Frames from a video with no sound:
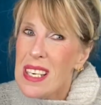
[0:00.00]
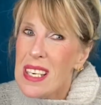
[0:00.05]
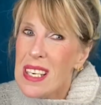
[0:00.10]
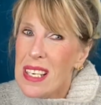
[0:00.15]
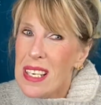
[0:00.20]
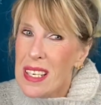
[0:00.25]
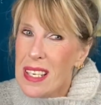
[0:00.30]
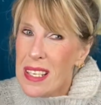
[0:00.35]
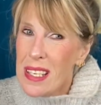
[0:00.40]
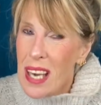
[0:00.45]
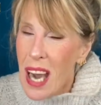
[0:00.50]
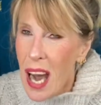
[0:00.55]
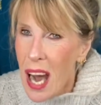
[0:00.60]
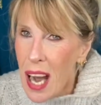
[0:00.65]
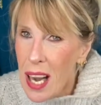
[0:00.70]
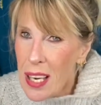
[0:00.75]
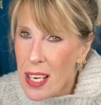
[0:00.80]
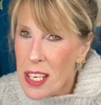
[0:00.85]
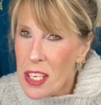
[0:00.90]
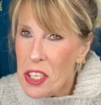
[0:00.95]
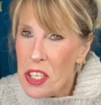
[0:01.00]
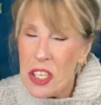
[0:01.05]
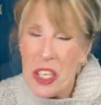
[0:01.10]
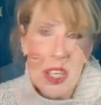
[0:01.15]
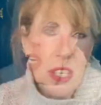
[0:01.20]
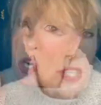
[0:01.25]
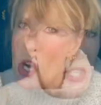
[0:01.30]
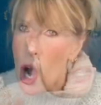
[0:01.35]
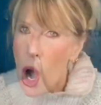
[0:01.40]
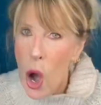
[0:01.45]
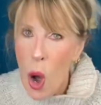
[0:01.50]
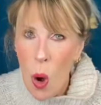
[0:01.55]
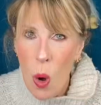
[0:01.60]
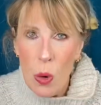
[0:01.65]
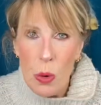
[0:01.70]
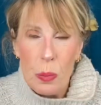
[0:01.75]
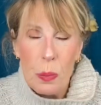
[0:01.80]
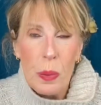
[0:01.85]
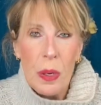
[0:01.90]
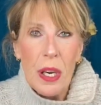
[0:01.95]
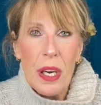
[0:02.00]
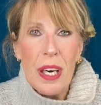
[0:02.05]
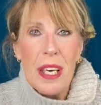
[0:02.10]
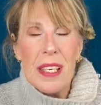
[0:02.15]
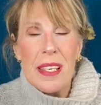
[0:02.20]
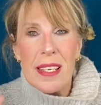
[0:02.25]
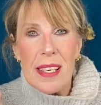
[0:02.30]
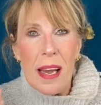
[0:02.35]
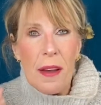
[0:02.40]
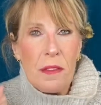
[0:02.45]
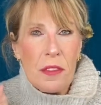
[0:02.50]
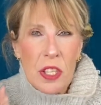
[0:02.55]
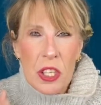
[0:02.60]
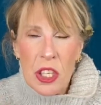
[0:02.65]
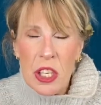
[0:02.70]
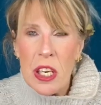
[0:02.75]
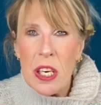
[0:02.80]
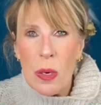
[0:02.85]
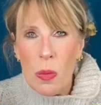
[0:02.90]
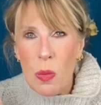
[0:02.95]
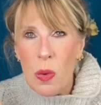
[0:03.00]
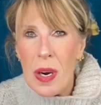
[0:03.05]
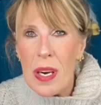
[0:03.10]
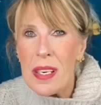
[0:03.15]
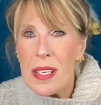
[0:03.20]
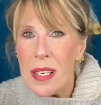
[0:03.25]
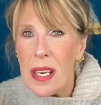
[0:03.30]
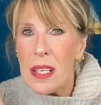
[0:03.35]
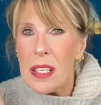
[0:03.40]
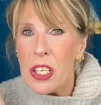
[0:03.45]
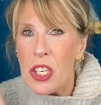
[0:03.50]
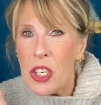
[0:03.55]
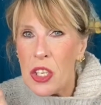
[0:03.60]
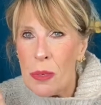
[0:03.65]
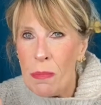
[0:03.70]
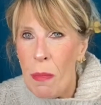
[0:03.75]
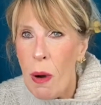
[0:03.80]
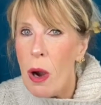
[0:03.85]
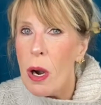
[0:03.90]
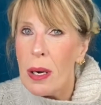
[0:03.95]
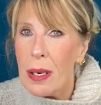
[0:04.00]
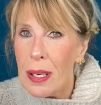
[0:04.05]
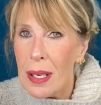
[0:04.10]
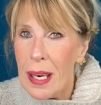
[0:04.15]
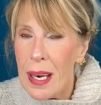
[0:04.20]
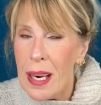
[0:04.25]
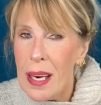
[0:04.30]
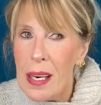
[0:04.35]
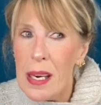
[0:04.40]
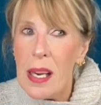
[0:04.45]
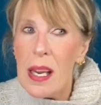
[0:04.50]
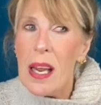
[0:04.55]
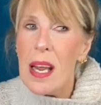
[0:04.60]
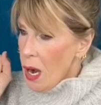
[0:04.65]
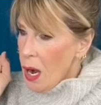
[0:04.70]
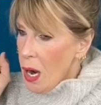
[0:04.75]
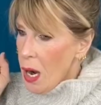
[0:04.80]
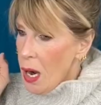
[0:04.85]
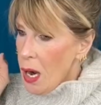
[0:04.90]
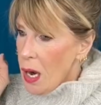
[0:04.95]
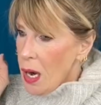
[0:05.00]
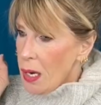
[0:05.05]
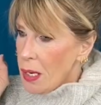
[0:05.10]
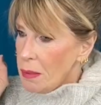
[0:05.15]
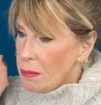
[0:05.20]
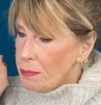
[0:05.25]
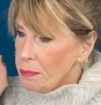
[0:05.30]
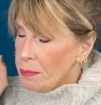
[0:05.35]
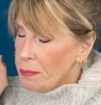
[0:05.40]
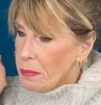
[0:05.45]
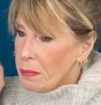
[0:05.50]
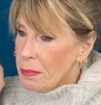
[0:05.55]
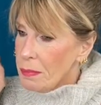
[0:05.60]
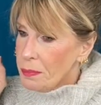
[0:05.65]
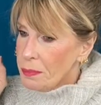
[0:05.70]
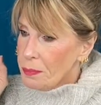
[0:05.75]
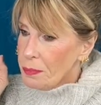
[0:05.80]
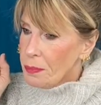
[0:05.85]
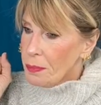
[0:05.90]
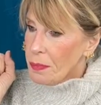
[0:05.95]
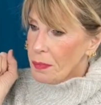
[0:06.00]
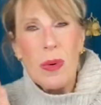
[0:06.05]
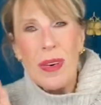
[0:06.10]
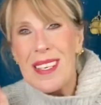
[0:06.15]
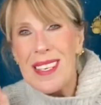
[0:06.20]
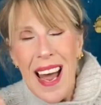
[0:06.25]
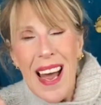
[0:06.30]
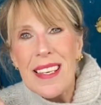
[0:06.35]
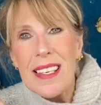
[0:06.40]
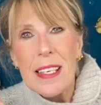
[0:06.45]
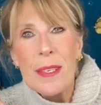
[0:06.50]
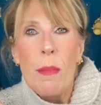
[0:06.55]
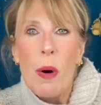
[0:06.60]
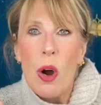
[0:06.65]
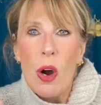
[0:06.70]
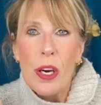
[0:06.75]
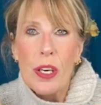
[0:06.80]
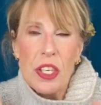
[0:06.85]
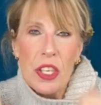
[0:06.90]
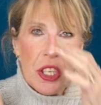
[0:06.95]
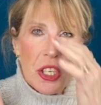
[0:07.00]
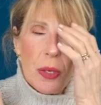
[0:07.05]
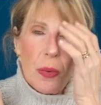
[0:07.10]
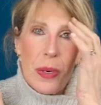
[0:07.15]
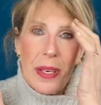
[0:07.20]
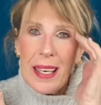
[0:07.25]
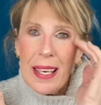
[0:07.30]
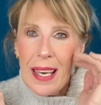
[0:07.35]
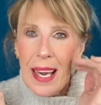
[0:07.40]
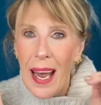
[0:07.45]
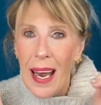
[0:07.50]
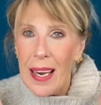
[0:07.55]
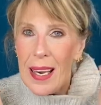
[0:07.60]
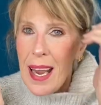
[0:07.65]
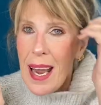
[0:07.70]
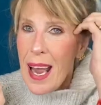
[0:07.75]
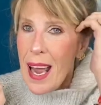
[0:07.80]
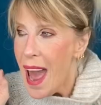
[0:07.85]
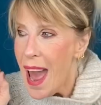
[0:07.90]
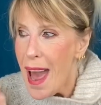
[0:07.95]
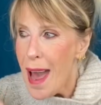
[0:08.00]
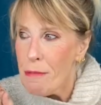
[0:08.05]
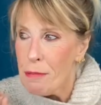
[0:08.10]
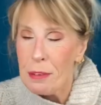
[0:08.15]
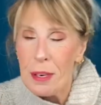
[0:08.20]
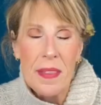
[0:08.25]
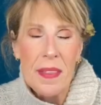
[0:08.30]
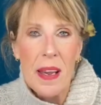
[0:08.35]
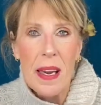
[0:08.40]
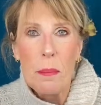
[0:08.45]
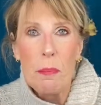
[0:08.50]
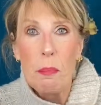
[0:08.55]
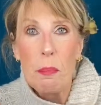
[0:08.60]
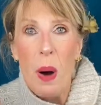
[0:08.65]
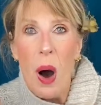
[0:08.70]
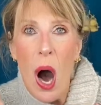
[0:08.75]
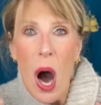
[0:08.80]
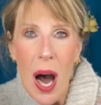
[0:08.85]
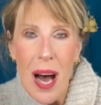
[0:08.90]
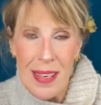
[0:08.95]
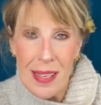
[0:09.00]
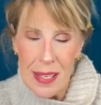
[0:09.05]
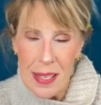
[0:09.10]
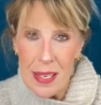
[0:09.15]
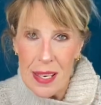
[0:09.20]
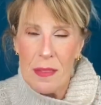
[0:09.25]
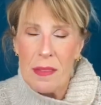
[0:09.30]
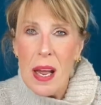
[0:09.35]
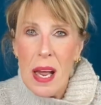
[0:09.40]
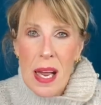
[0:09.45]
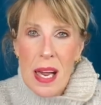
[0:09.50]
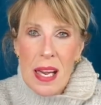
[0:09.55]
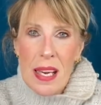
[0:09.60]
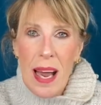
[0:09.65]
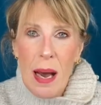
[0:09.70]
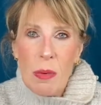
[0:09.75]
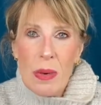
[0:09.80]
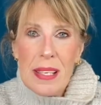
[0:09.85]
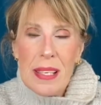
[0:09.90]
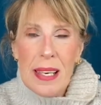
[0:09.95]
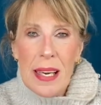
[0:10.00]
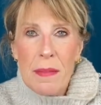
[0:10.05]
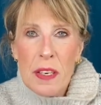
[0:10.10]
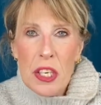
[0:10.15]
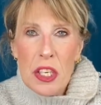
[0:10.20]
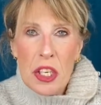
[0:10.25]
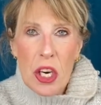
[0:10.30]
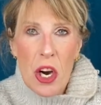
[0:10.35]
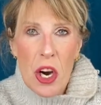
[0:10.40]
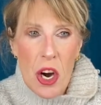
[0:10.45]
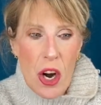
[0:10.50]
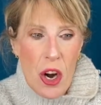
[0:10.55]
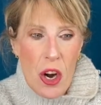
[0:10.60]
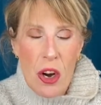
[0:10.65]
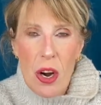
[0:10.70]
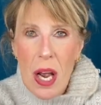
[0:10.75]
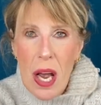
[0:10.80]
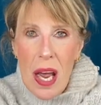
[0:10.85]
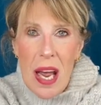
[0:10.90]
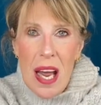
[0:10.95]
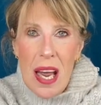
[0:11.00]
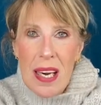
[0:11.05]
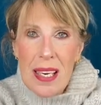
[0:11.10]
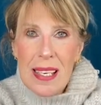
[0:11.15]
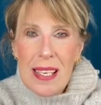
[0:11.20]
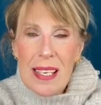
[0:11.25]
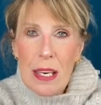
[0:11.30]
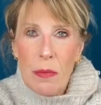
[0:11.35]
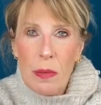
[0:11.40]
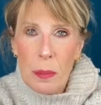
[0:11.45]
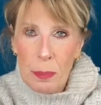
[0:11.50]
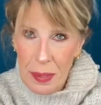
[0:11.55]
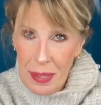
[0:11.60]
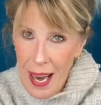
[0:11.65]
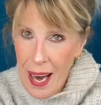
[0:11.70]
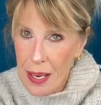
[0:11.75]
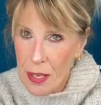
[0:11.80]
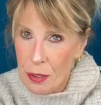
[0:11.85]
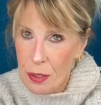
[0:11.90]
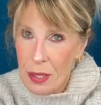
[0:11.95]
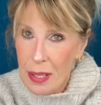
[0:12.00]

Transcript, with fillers: Intelligent, no, because if she was a smart lady, uh, was that smart, she would get everything positive that was given to her in a silver platter,